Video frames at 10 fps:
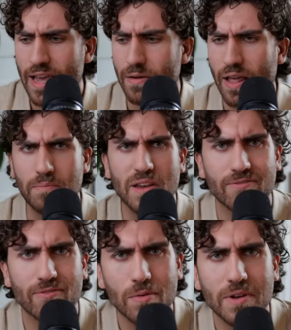and like be
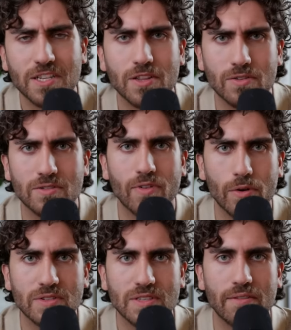affirming to those
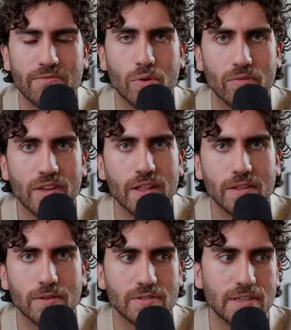folks that we're
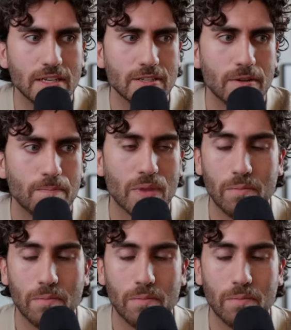feeling those things.